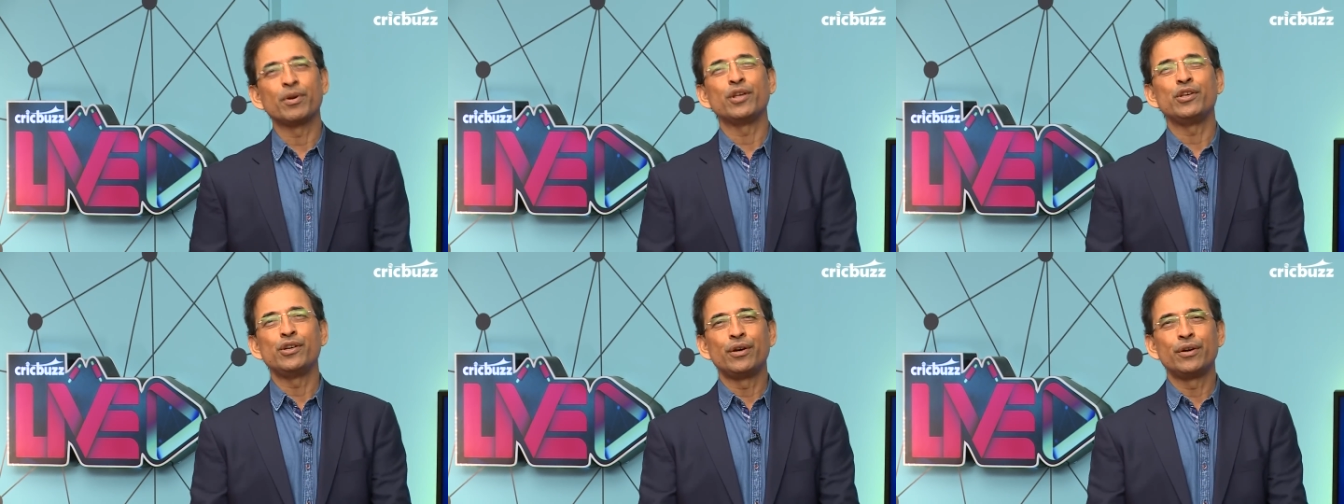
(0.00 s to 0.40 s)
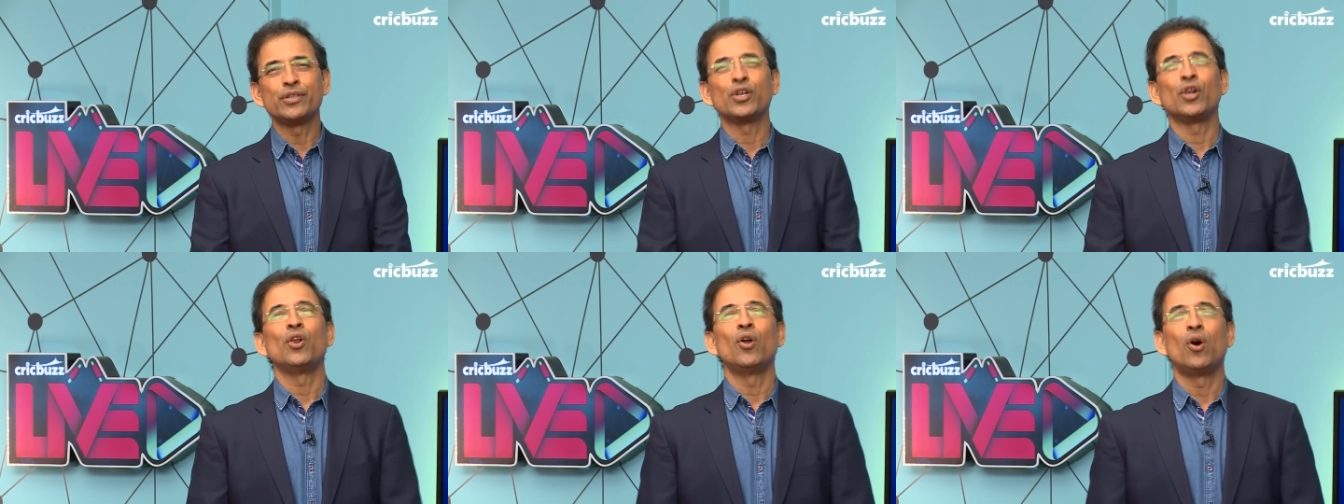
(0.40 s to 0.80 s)
but a year
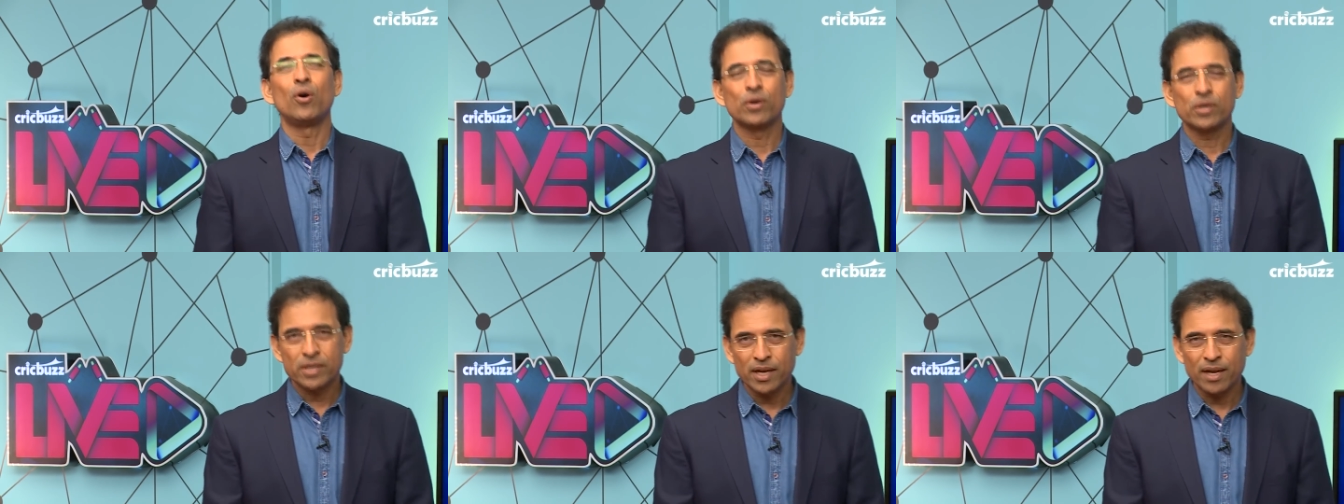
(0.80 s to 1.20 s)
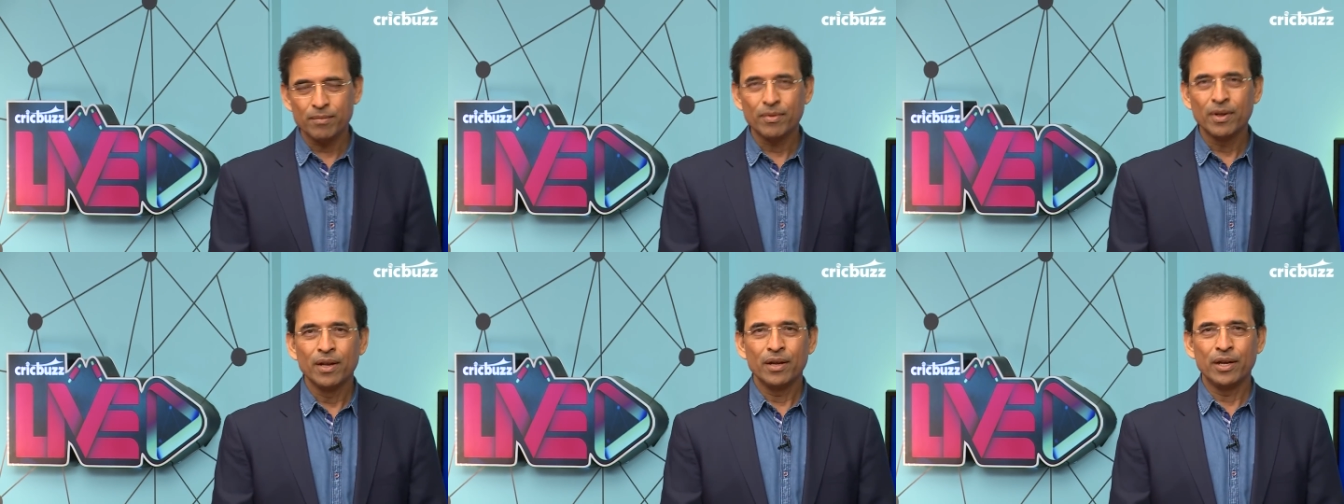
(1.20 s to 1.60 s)
is a long
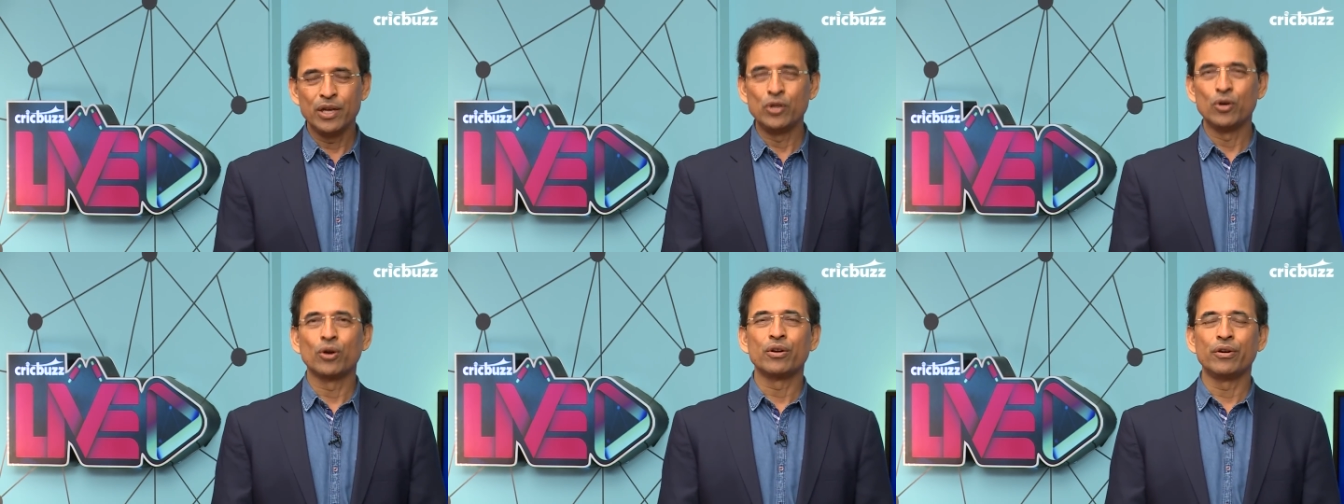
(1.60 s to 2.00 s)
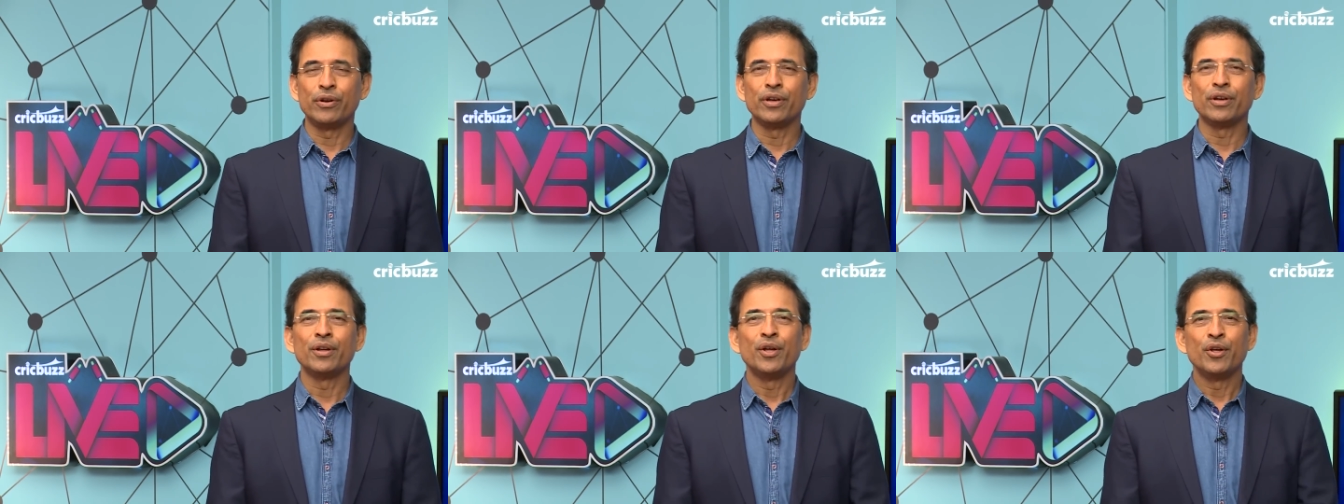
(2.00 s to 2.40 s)
time in your
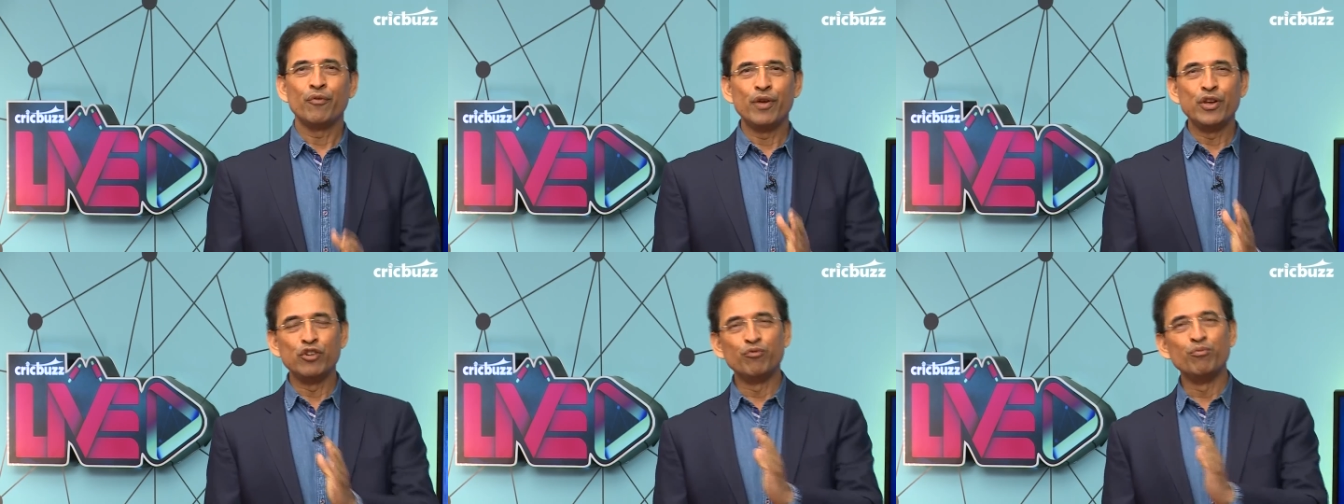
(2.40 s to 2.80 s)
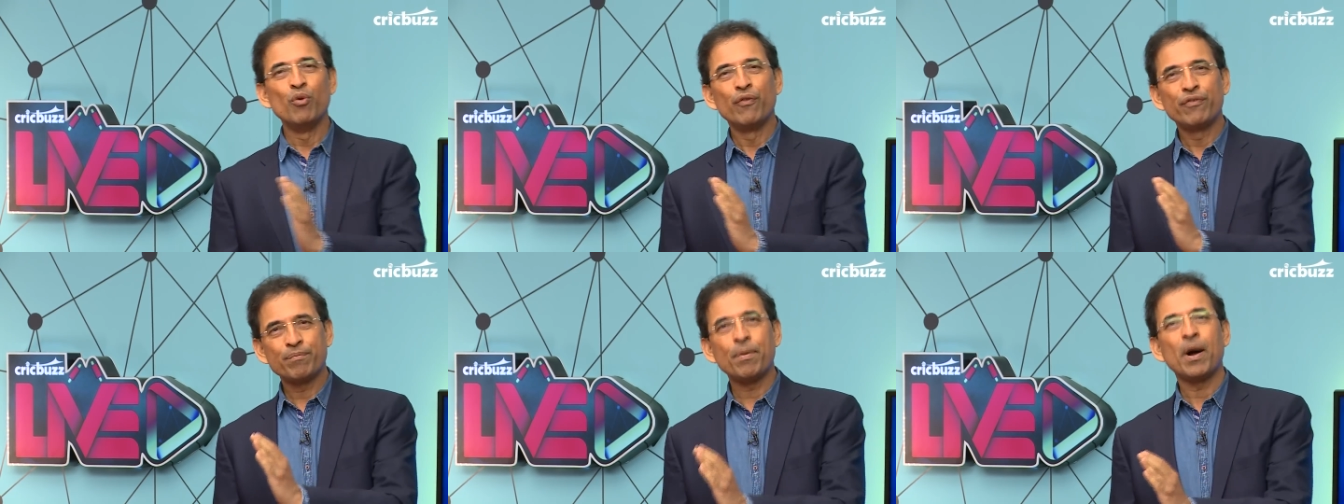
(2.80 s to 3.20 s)
career when you've
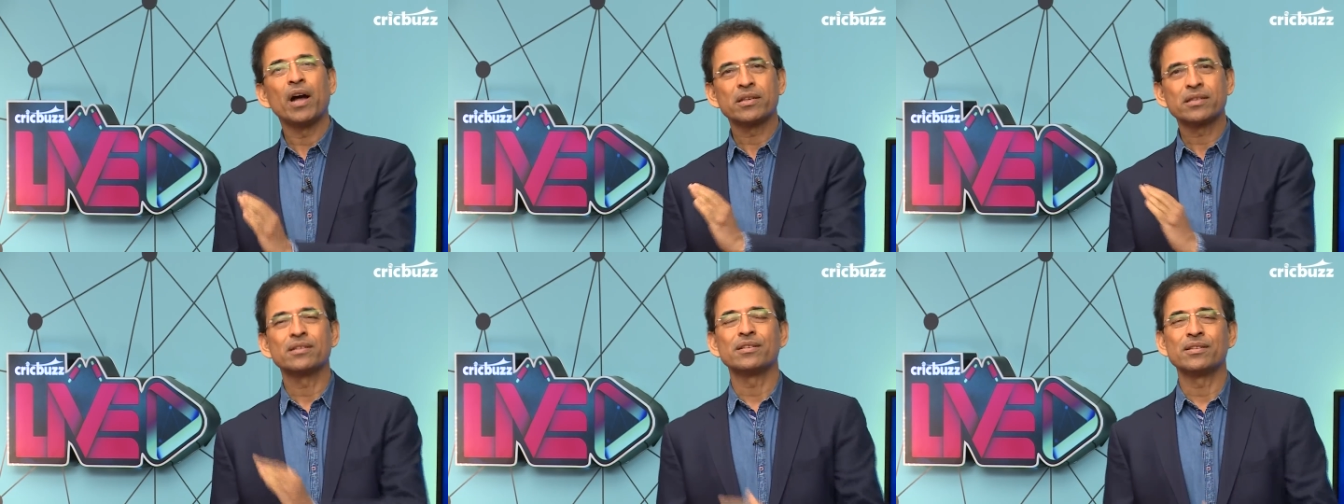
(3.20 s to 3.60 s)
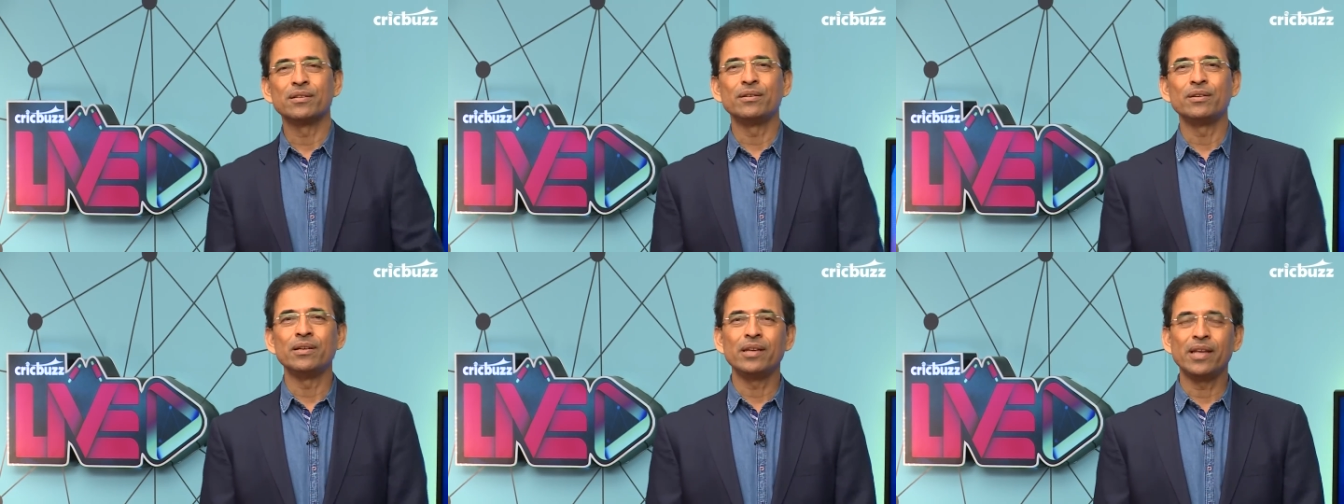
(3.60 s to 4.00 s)
moved past a
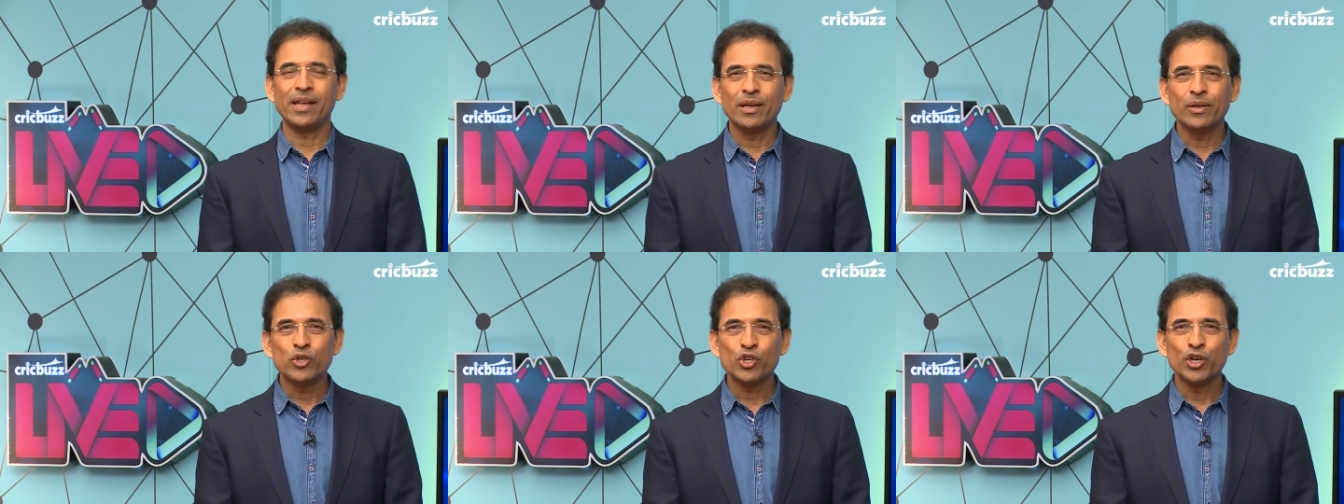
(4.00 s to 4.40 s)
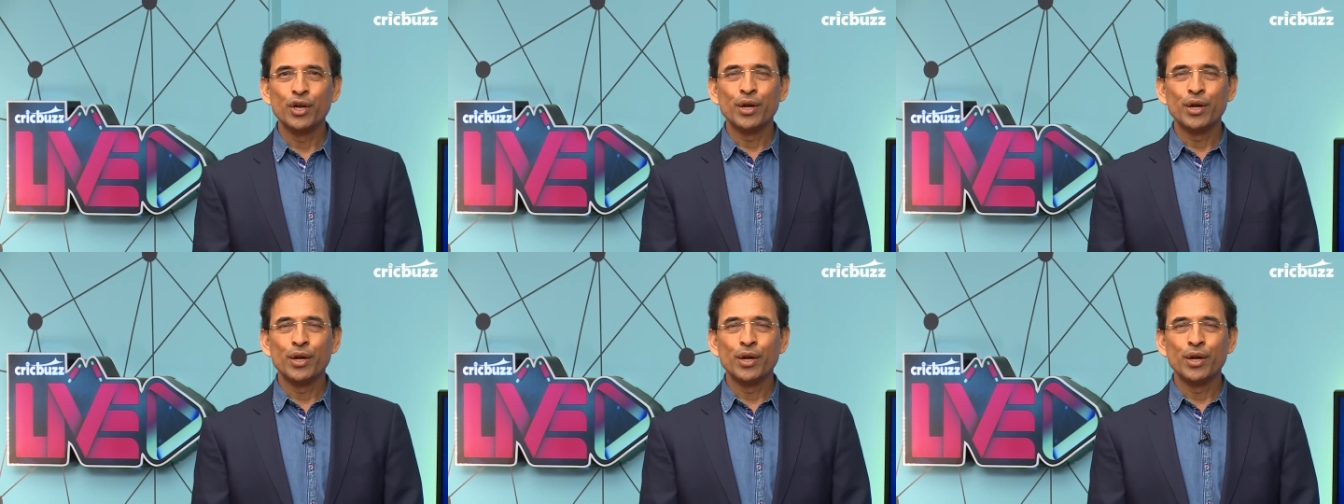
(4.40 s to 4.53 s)
certain age.